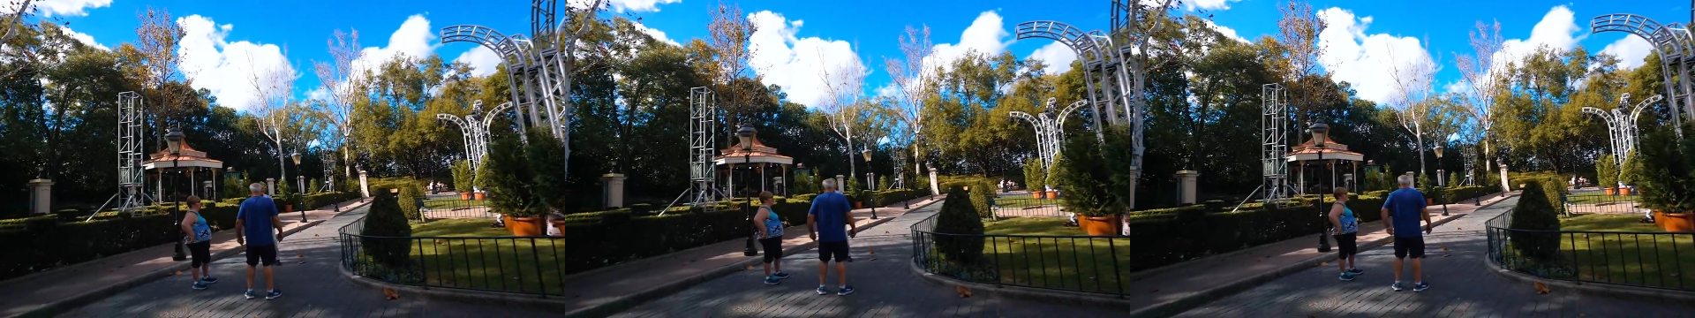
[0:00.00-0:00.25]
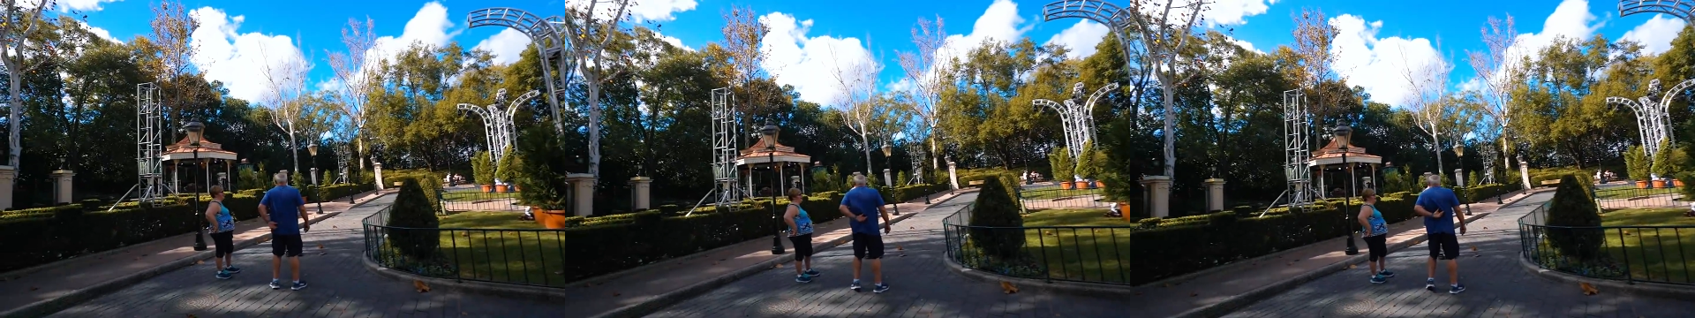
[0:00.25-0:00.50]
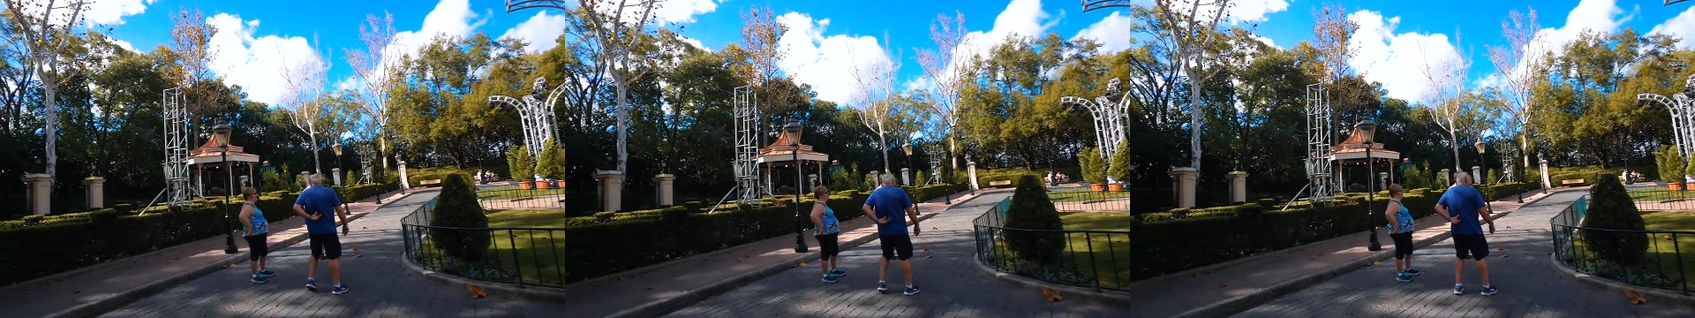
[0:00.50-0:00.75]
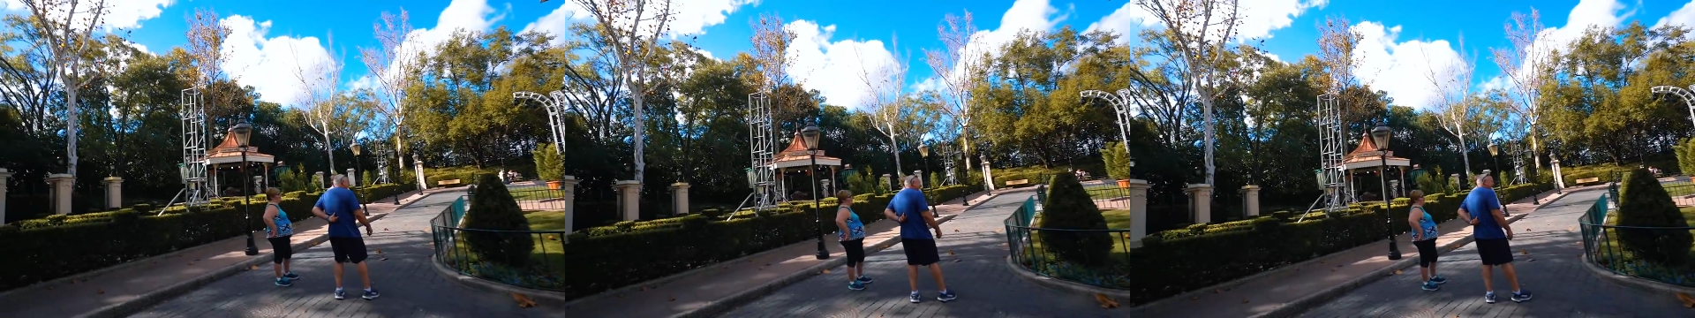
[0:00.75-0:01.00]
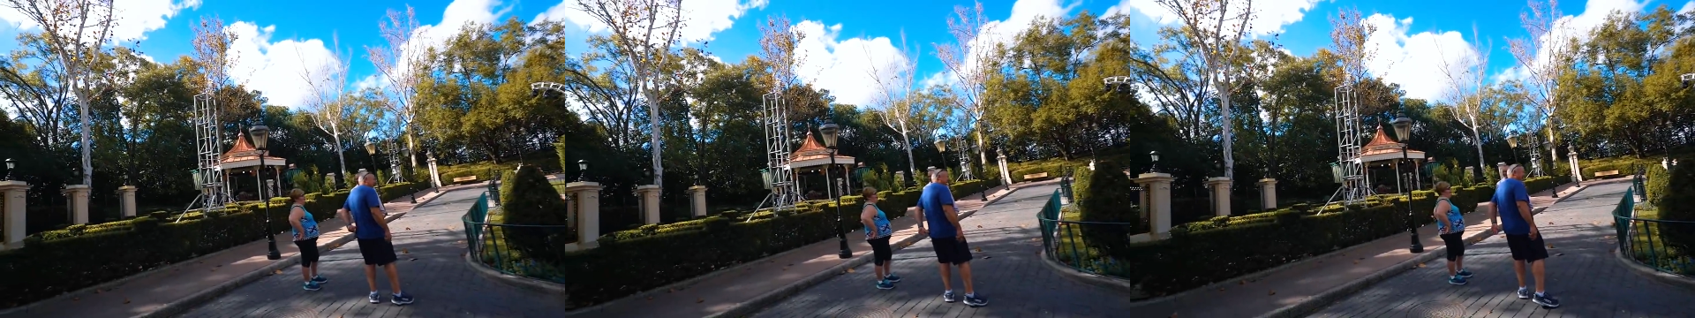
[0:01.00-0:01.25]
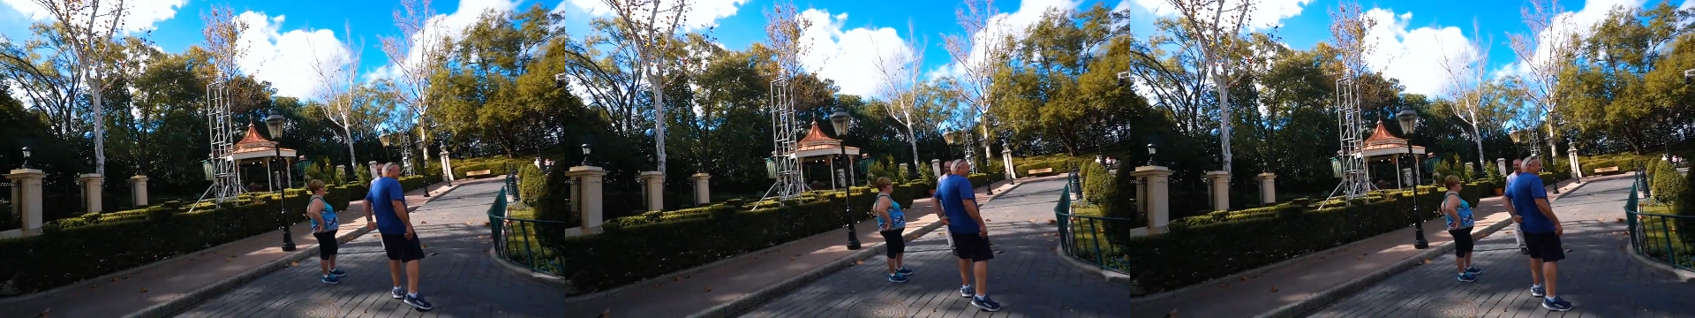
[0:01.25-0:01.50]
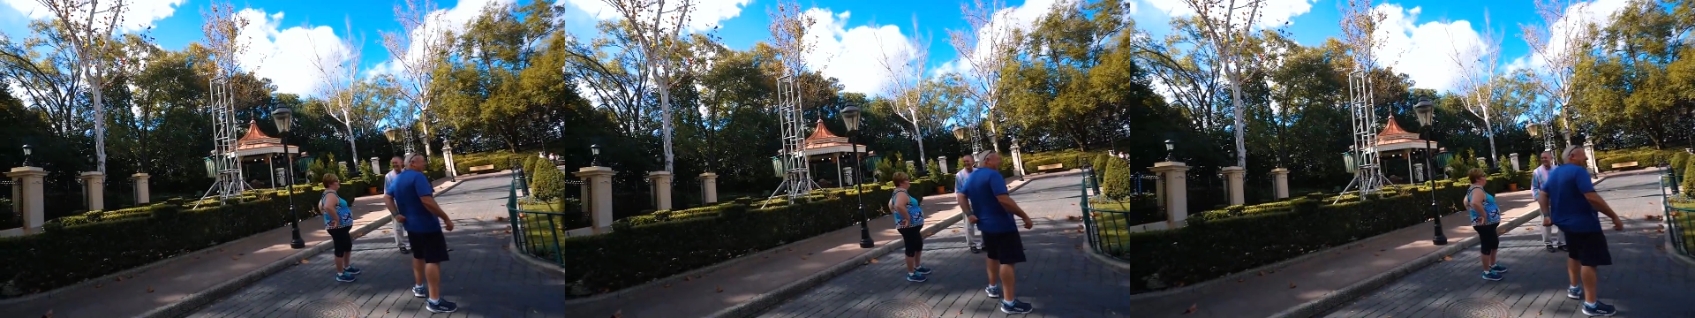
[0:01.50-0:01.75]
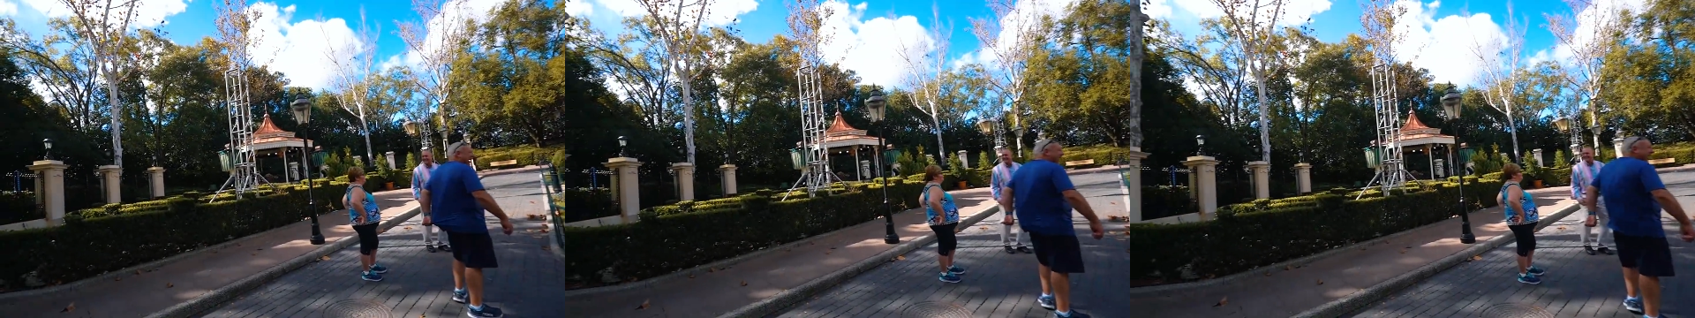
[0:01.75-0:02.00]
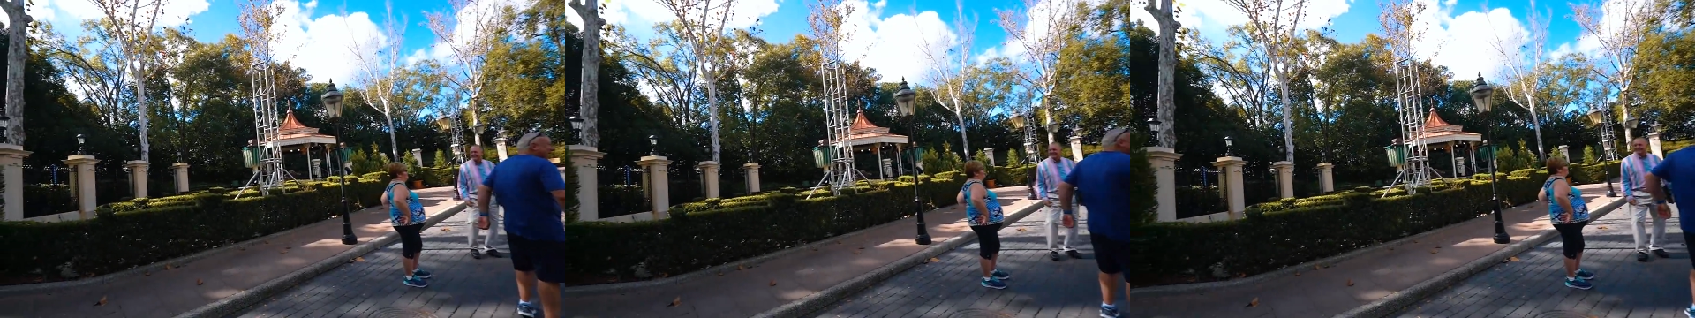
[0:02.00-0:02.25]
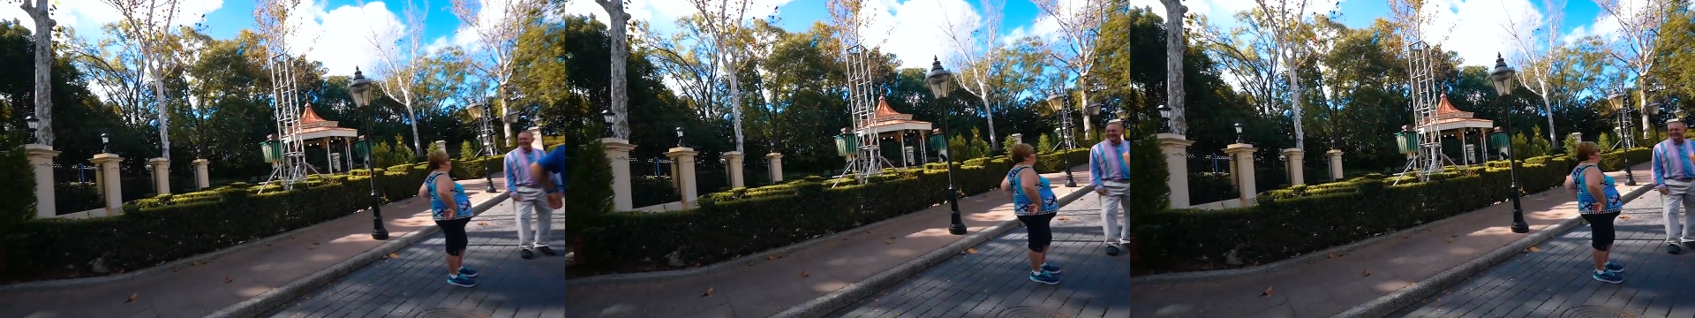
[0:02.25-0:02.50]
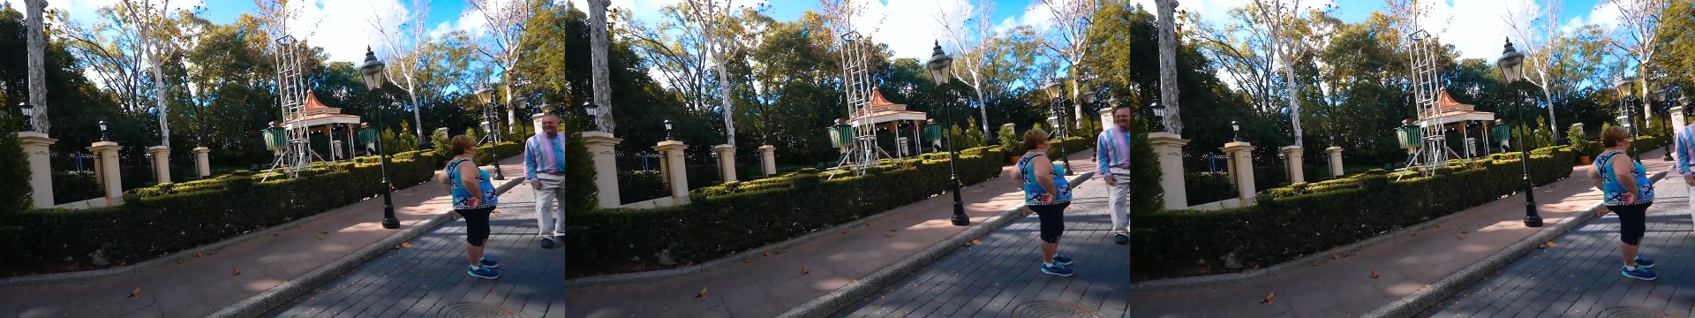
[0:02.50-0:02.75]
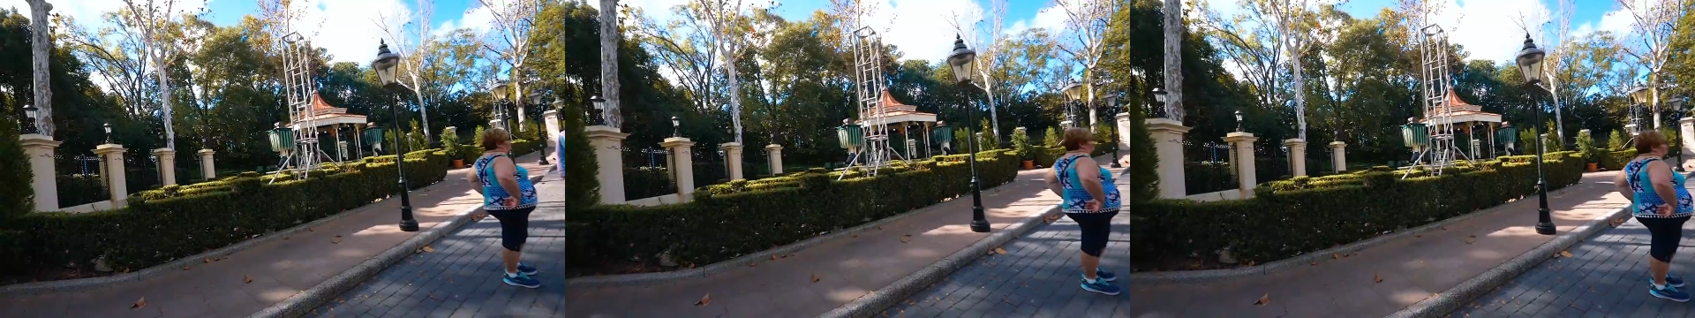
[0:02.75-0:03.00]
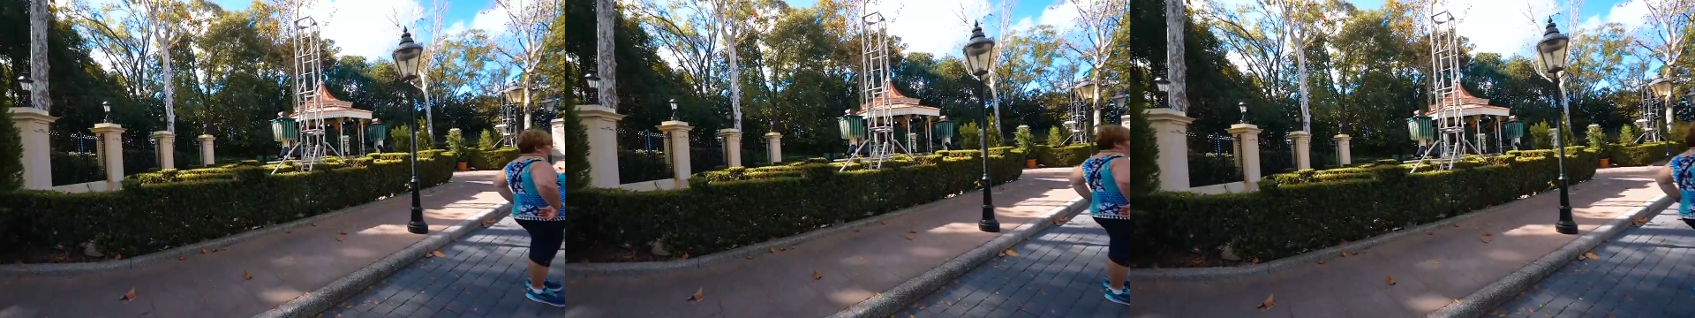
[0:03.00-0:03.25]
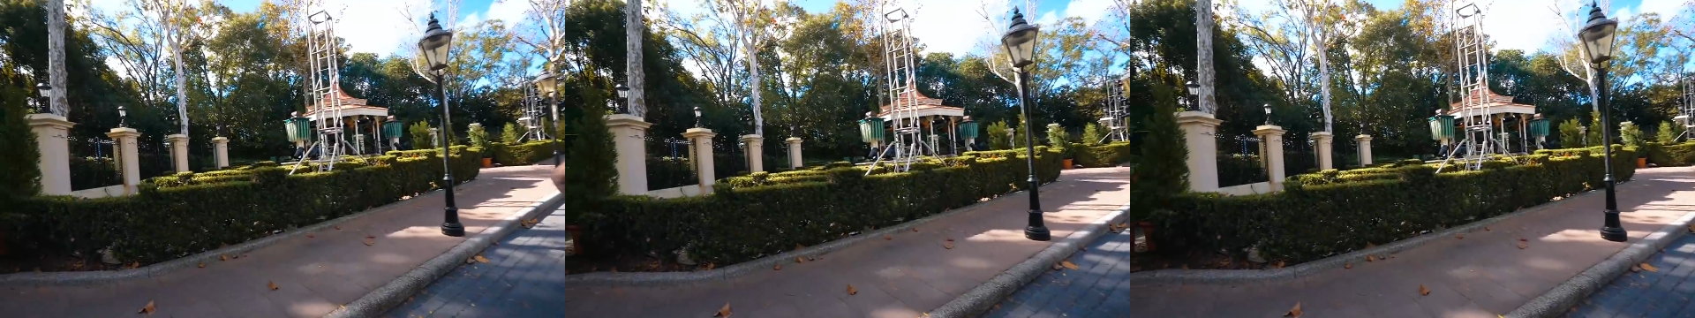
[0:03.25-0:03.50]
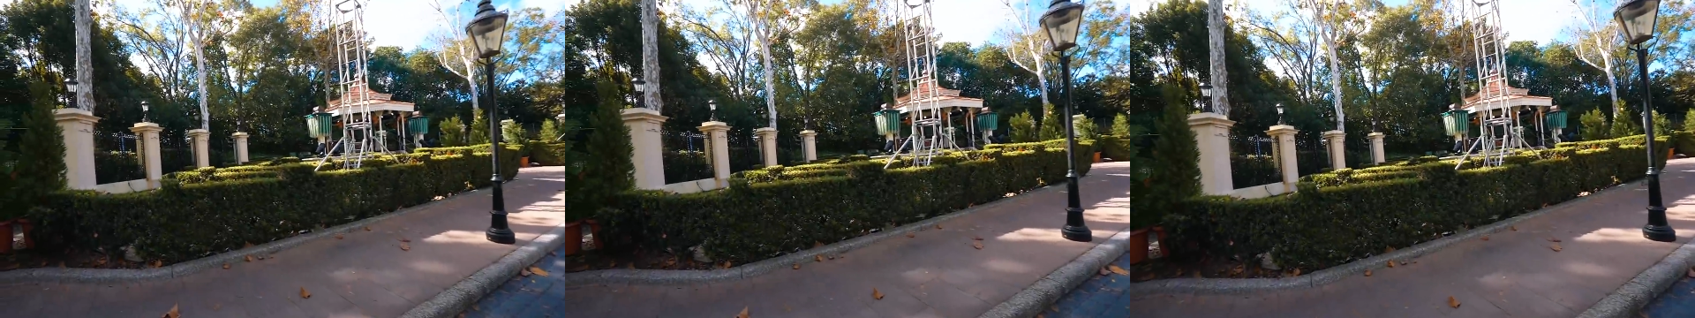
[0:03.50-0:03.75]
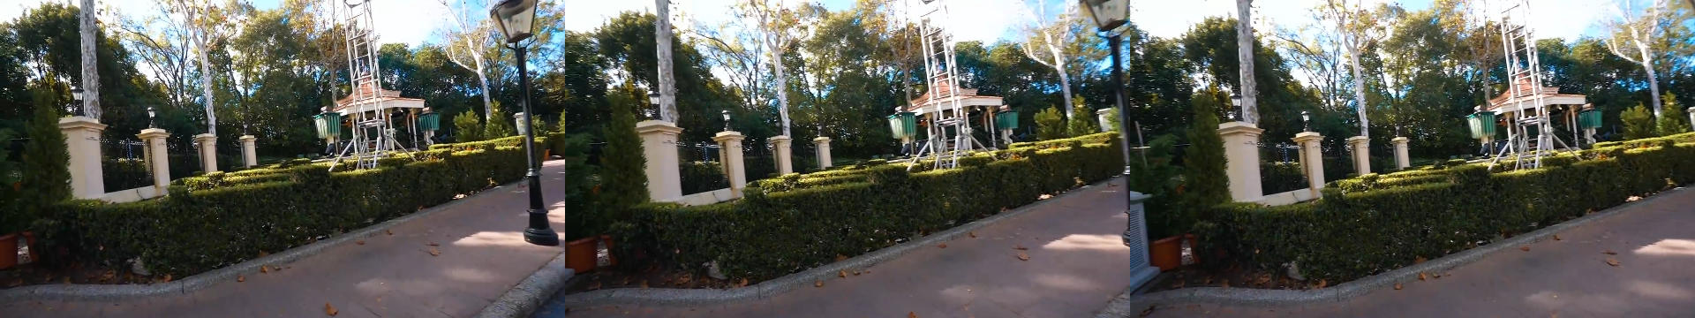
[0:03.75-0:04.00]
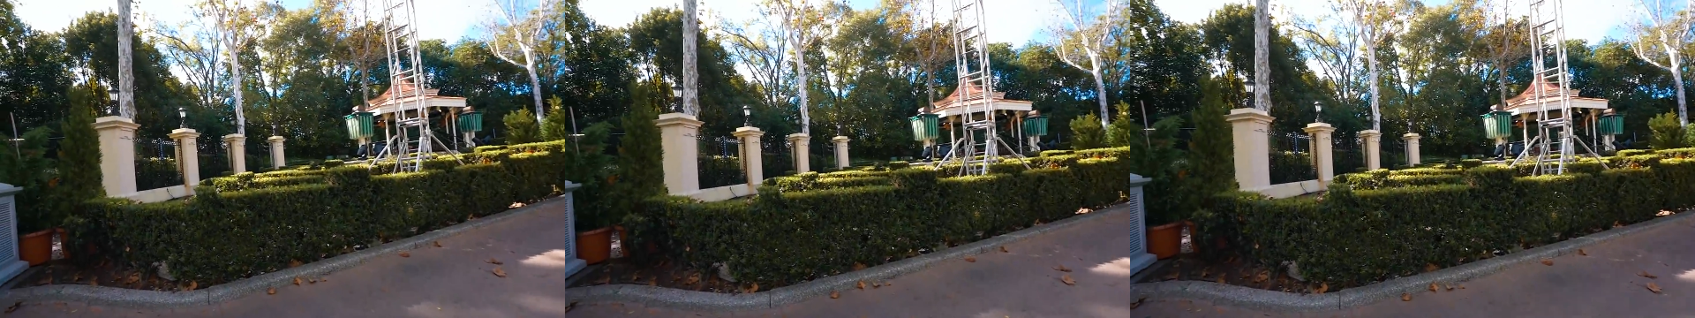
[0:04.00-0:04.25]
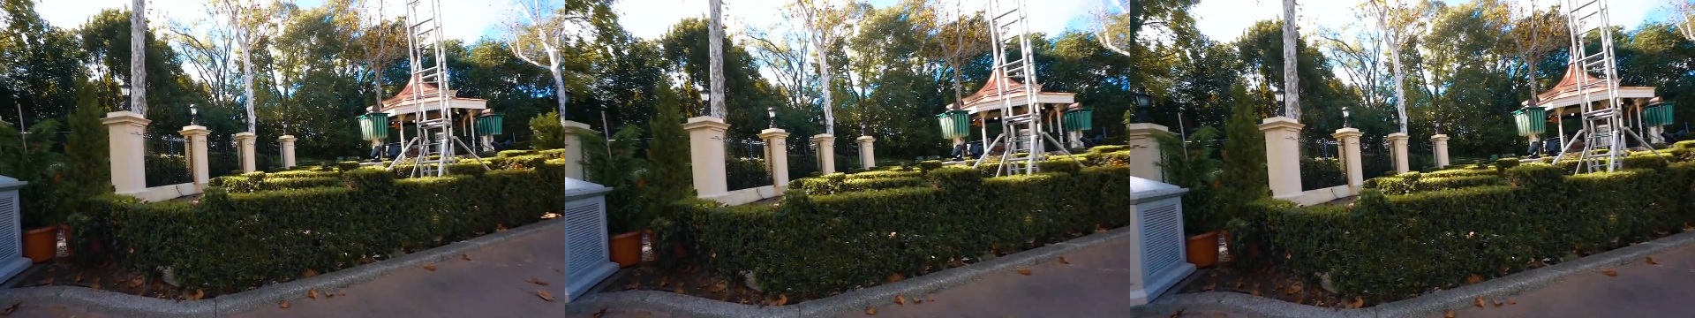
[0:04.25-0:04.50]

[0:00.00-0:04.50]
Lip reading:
Nobody's mouth can be seen.